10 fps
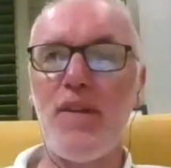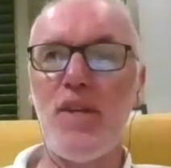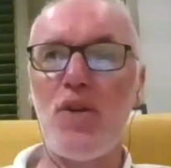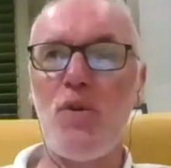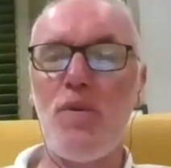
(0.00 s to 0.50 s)

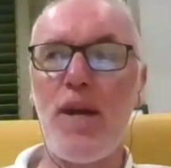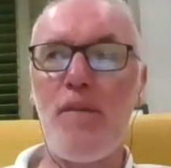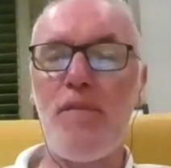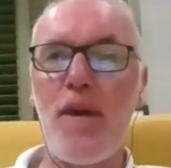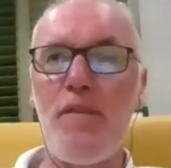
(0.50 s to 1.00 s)
you know,
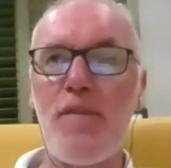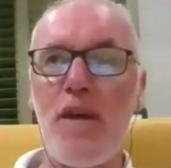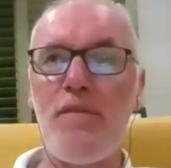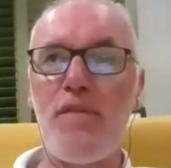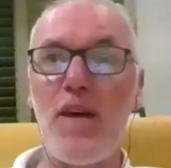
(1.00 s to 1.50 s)

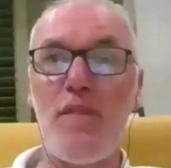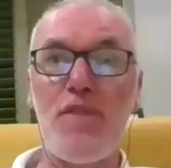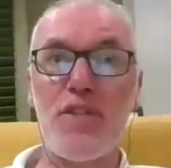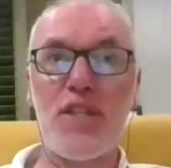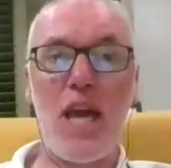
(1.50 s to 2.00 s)
if
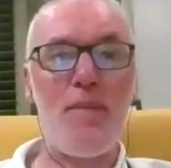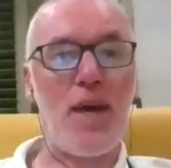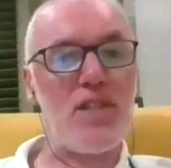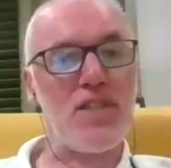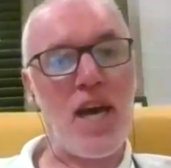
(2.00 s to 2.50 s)
this game
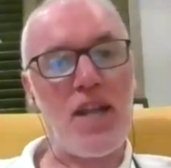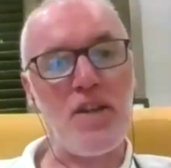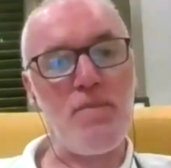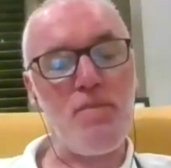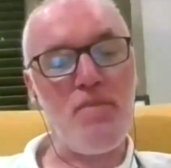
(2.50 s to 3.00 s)
against
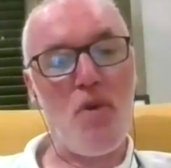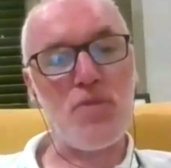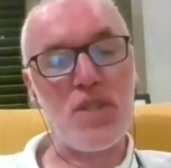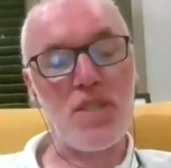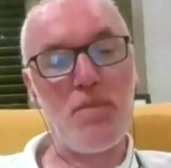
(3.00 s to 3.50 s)
Canada
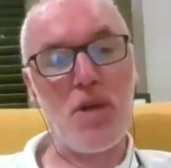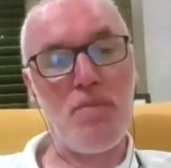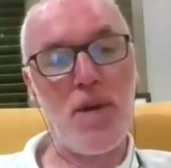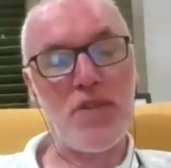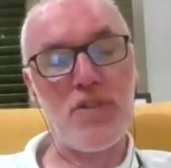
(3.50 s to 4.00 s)
forms a similar
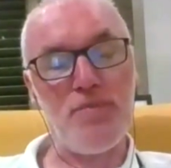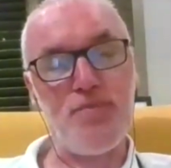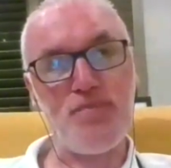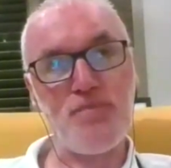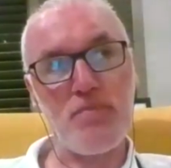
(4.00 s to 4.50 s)
pattern,